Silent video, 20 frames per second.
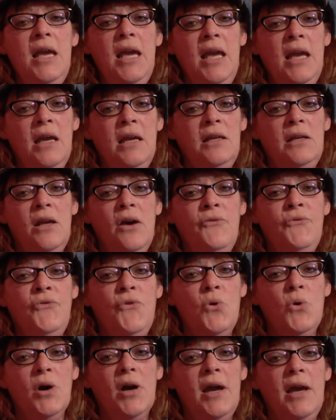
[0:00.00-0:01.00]
And
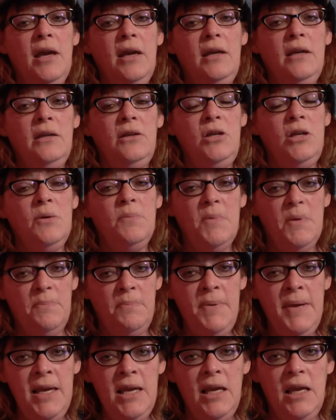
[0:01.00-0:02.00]
for a human
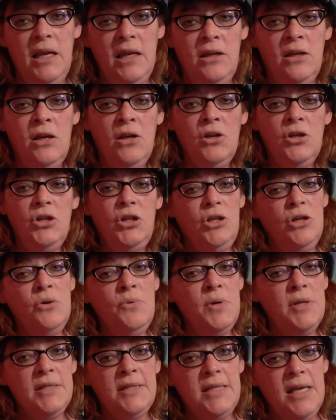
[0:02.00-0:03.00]
being, you
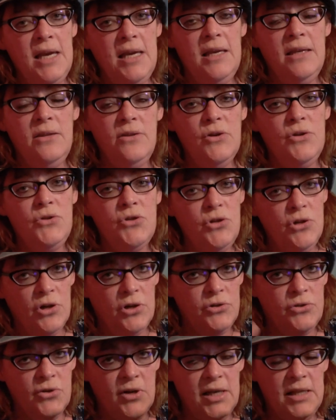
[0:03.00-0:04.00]
will say those
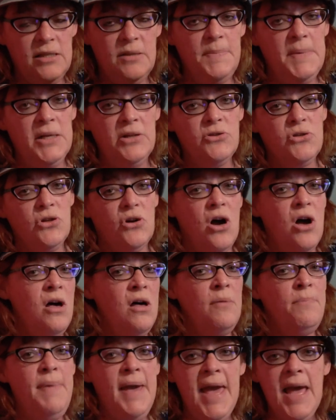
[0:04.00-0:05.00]
neurotransmitters are
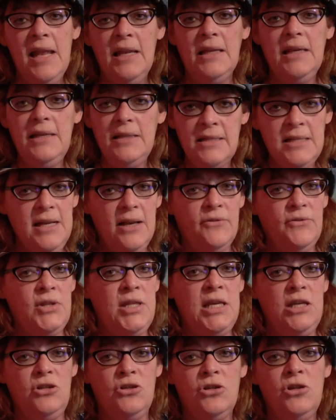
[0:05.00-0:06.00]
all balanced,
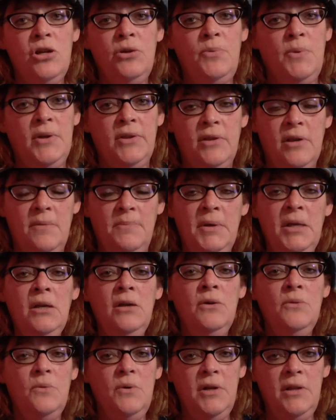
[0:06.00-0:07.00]
everything's good with them,
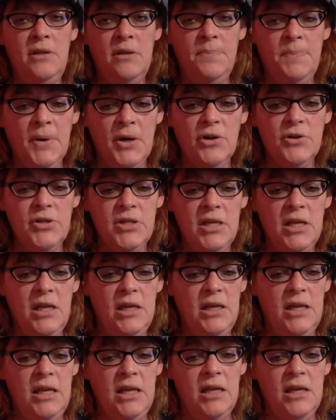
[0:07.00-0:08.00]
when the
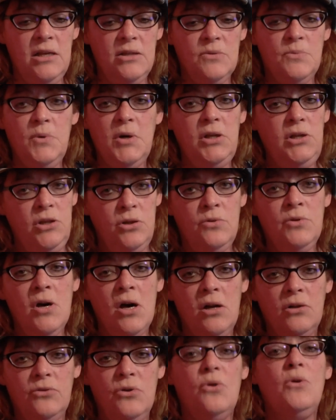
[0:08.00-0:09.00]
person is what you
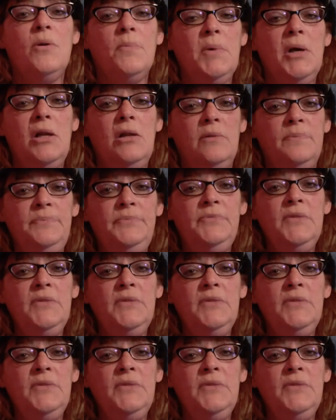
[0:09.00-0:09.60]
call normal